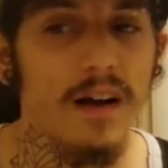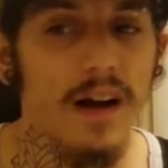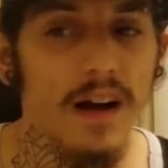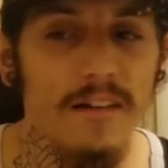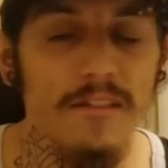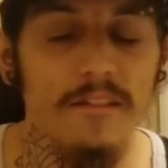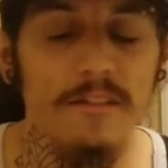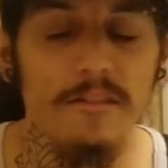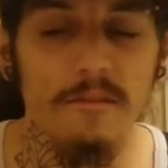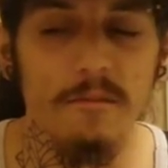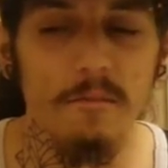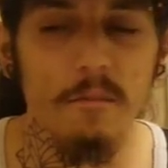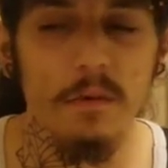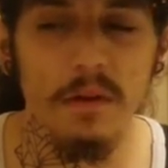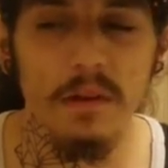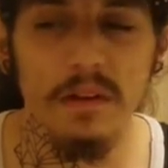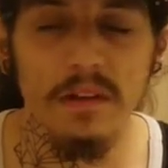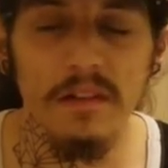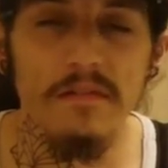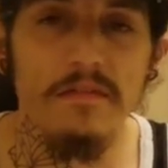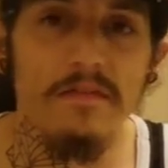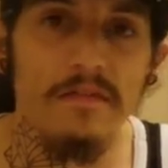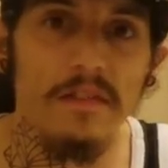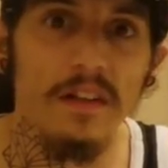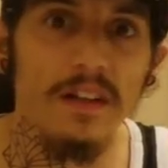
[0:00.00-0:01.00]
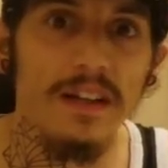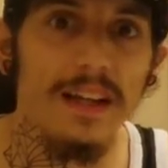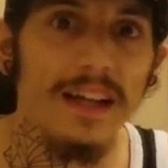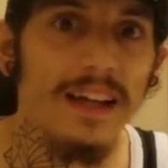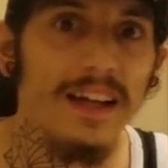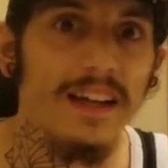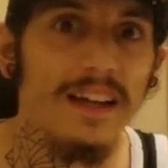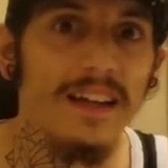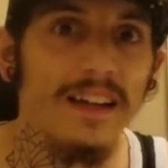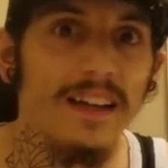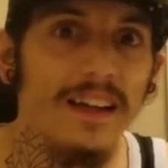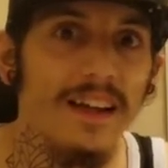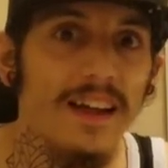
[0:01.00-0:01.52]
I really feel
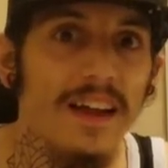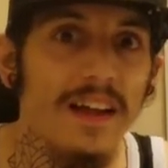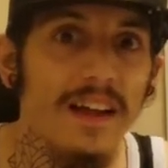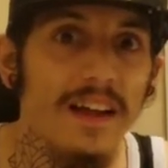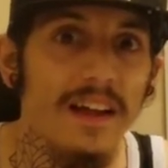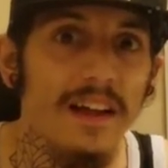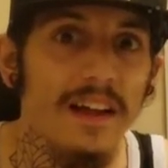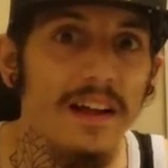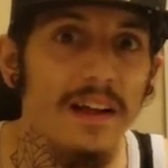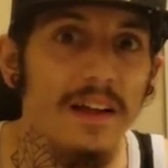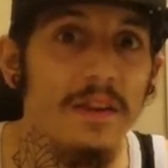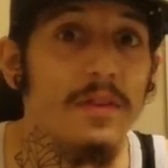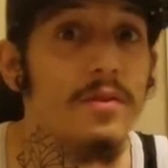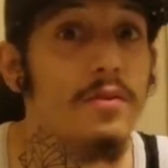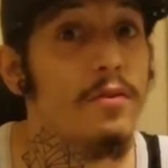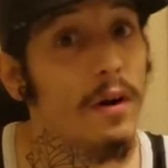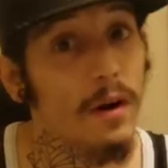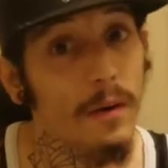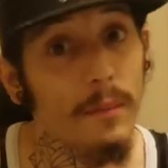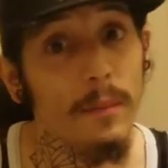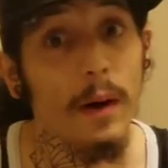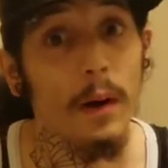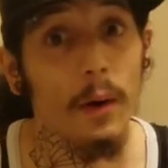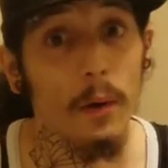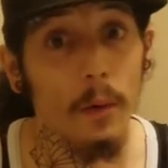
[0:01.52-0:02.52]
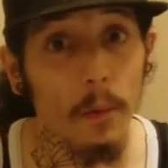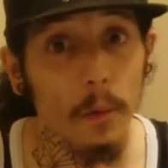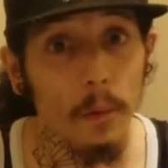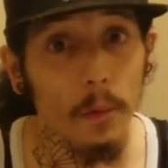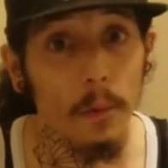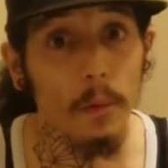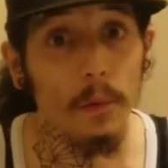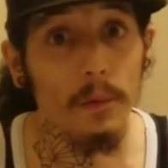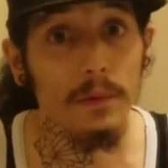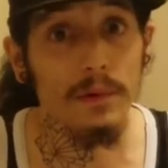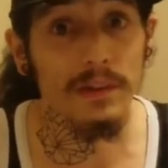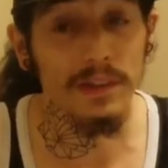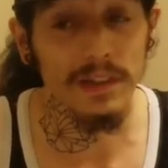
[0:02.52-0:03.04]
like throughout my
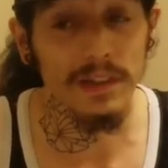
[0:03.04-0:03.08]
whole